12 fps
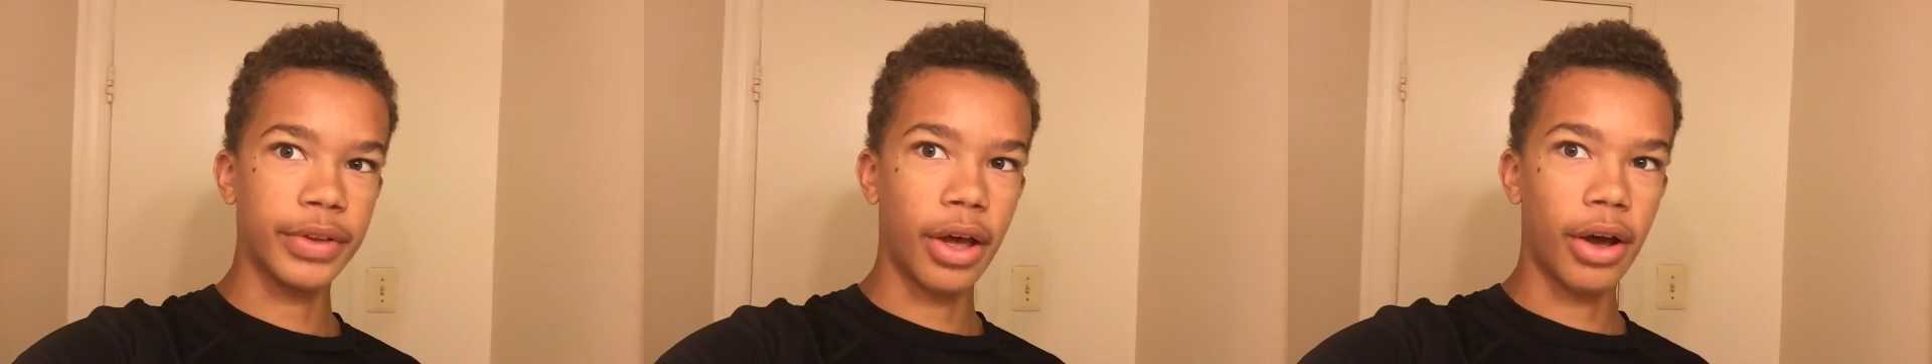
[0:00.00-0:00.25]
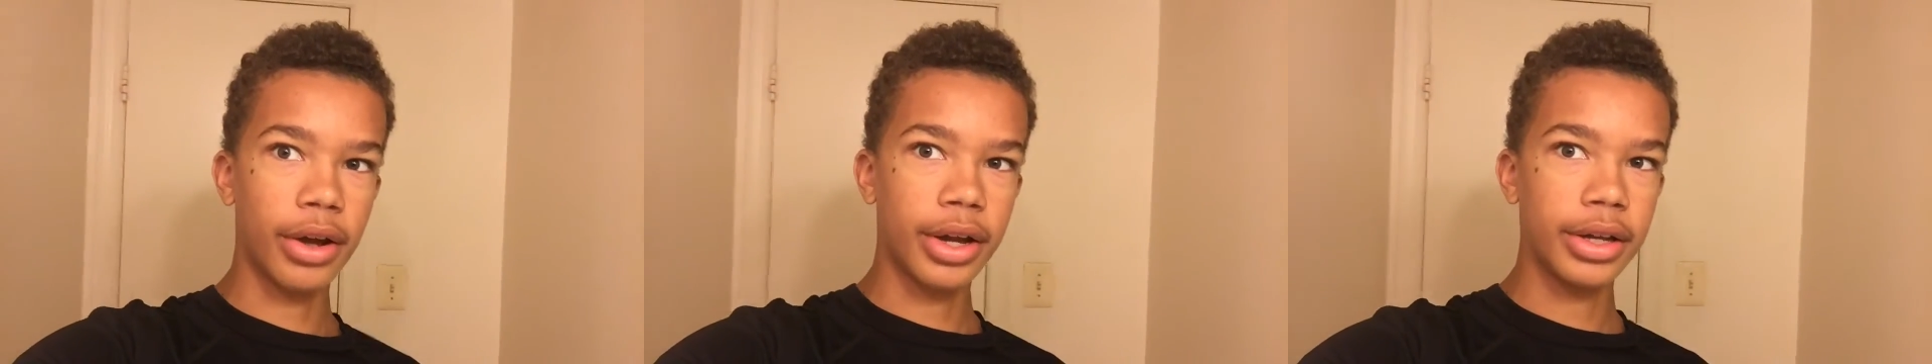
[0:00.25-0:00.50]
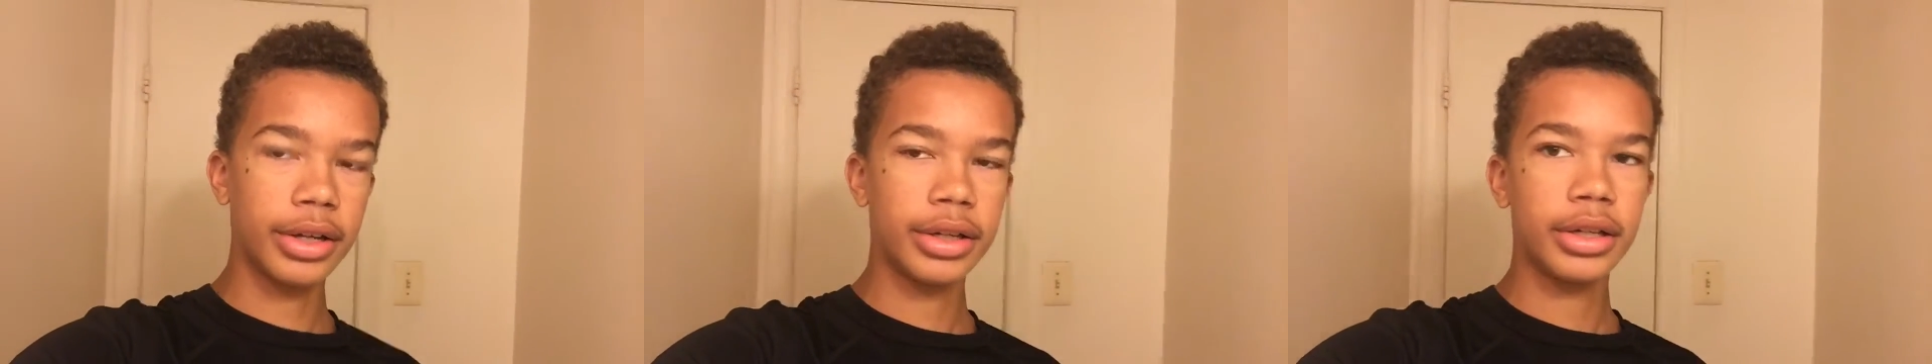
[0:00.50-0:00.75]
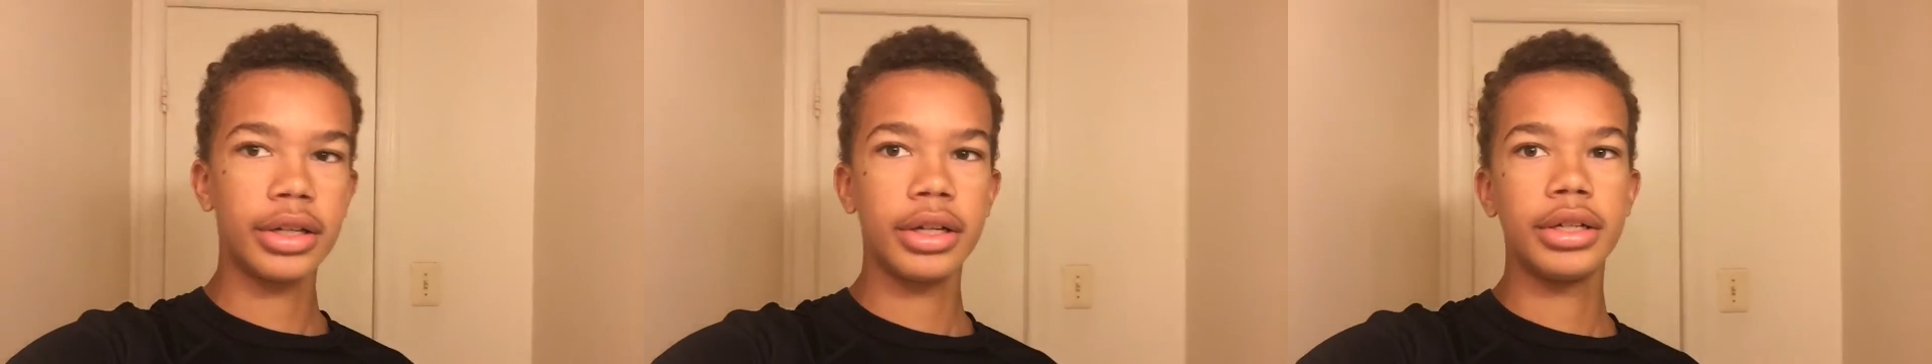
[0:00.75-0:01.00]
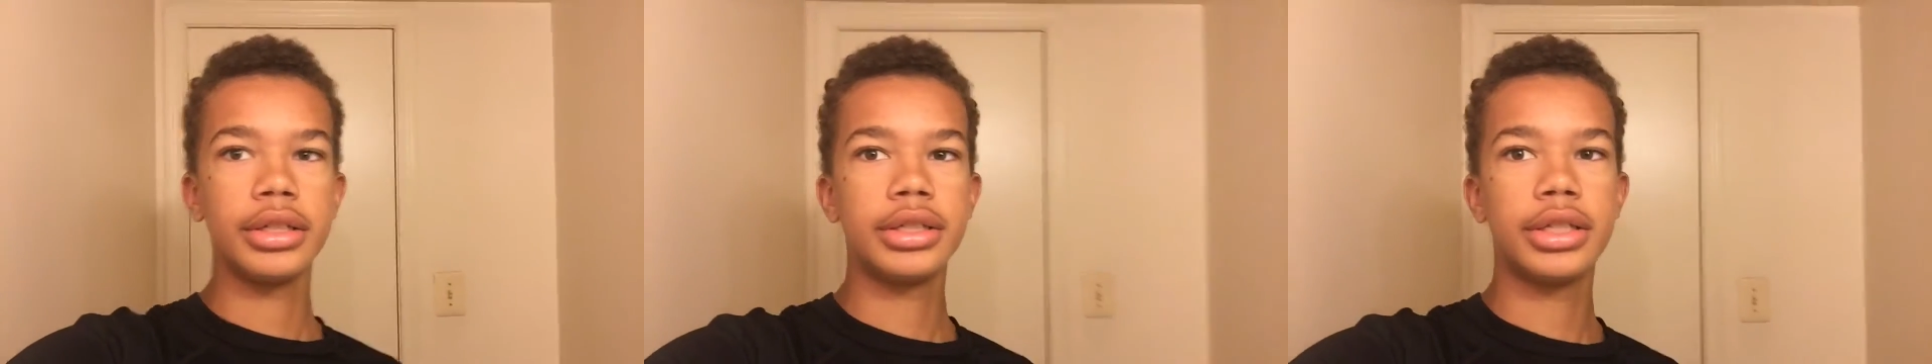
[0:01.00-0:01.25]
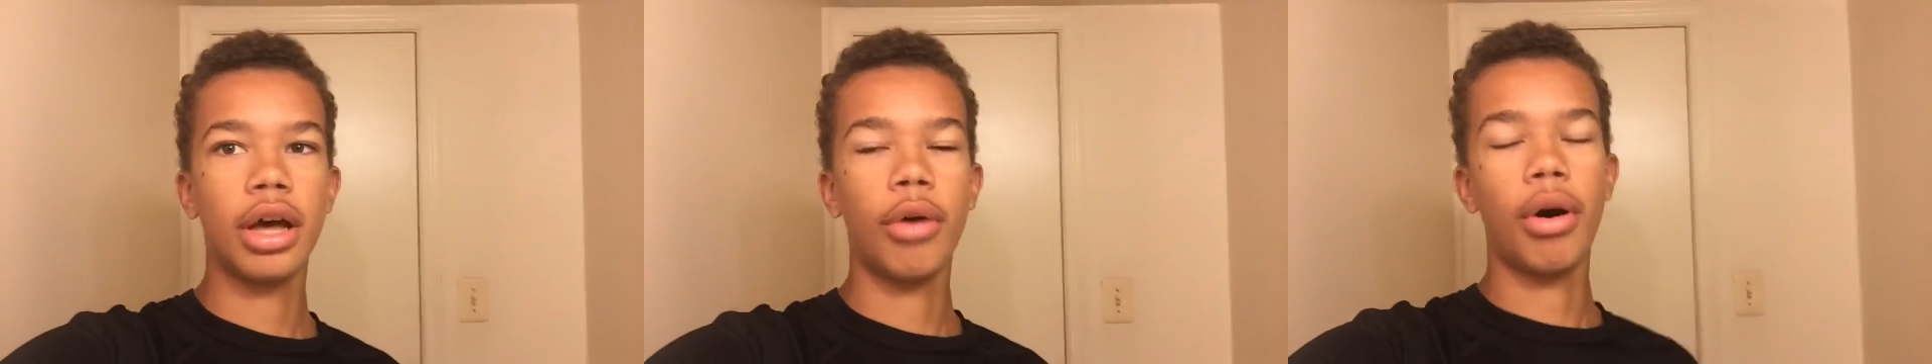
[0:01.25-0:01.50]
vlog.
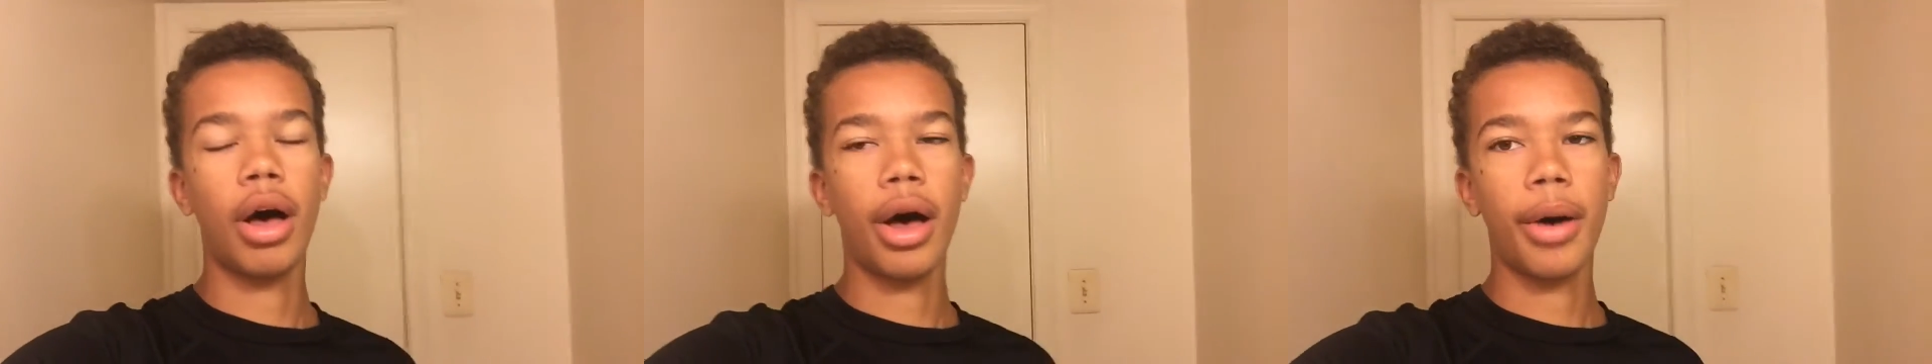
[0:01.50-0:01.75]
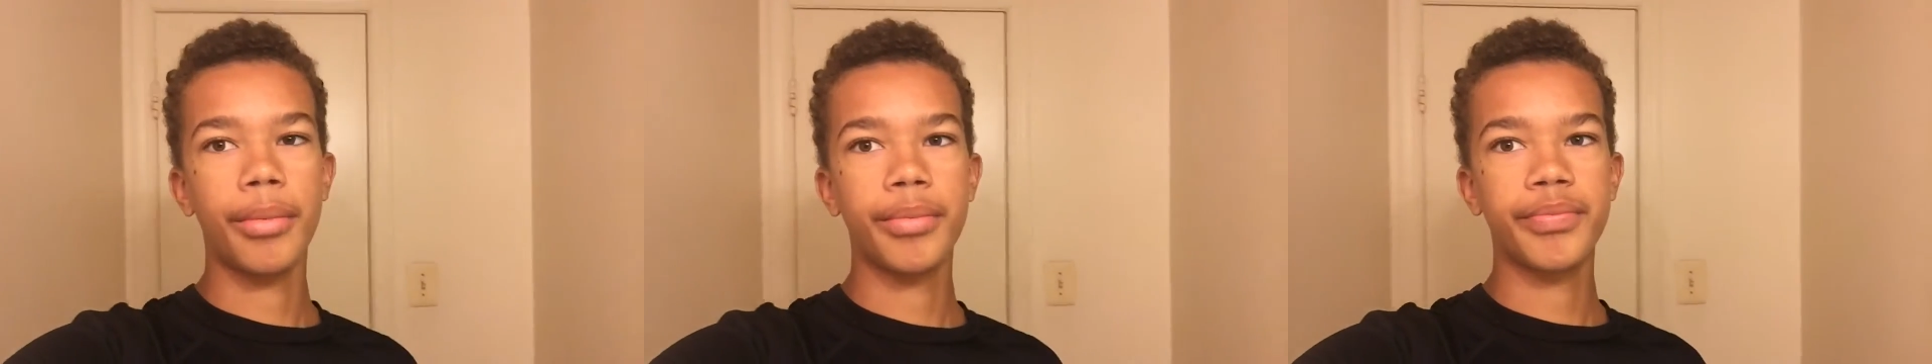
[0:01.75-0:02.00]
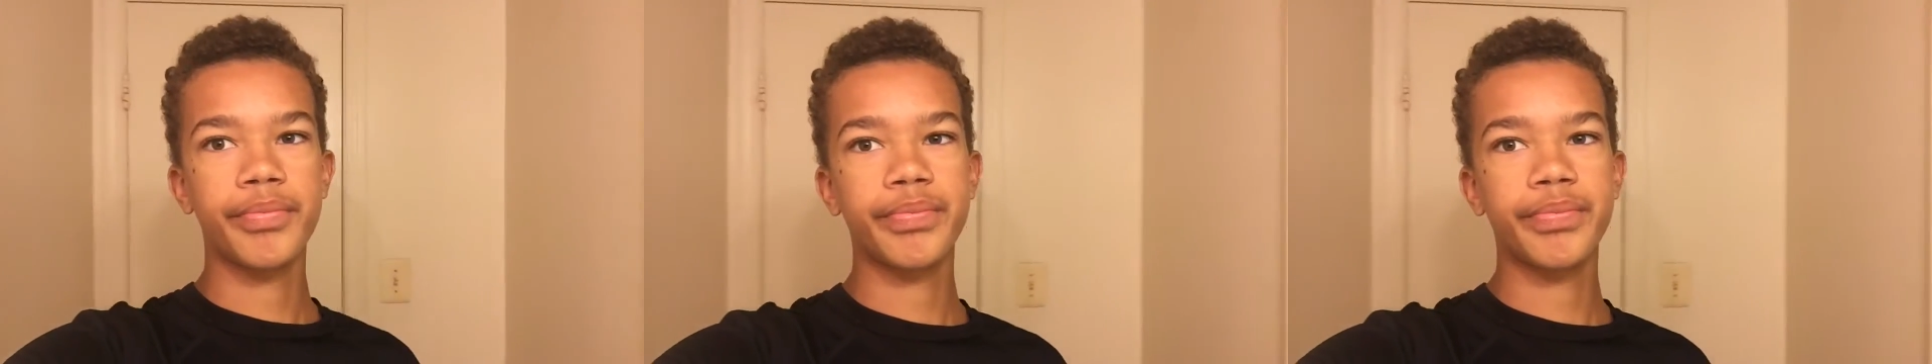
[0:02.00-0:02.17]
So,